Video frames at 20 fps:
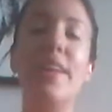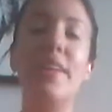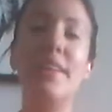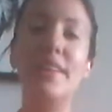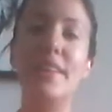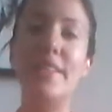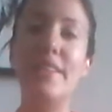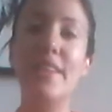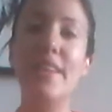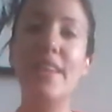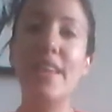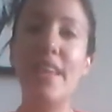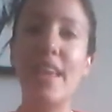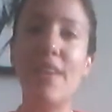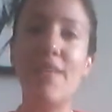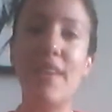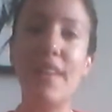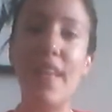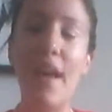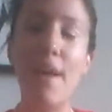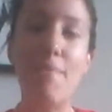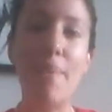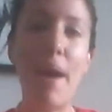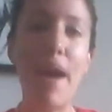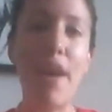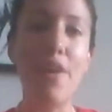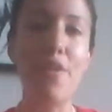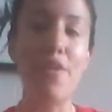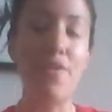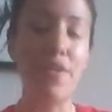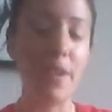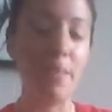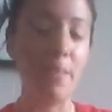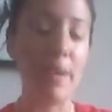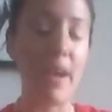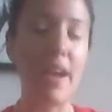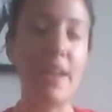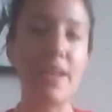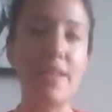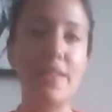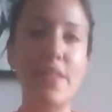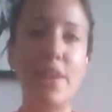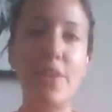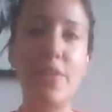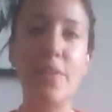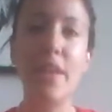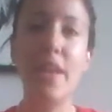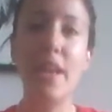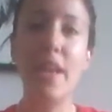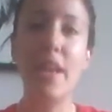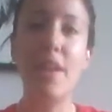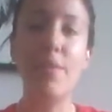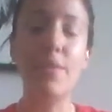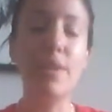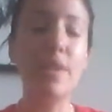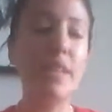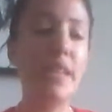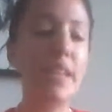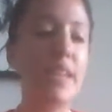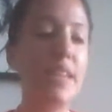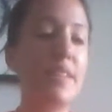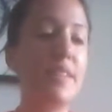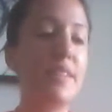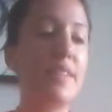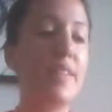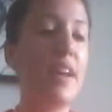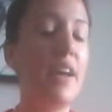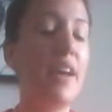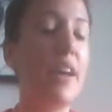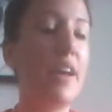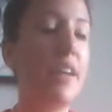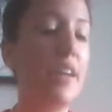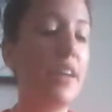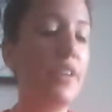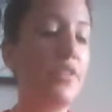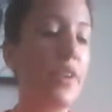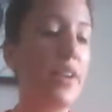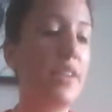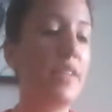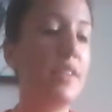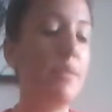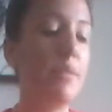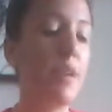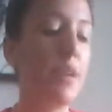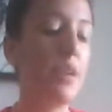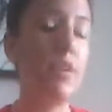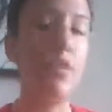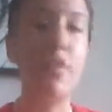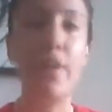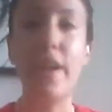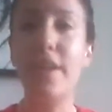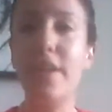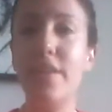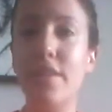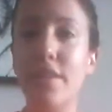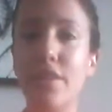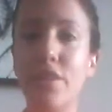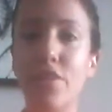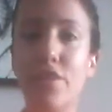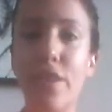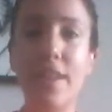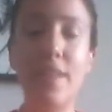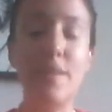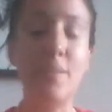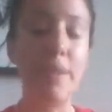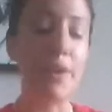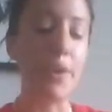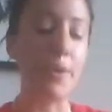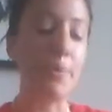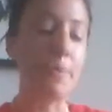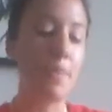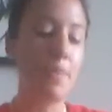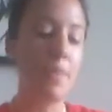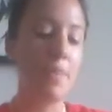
is giving that biofeedback. So it really is a great transmitter.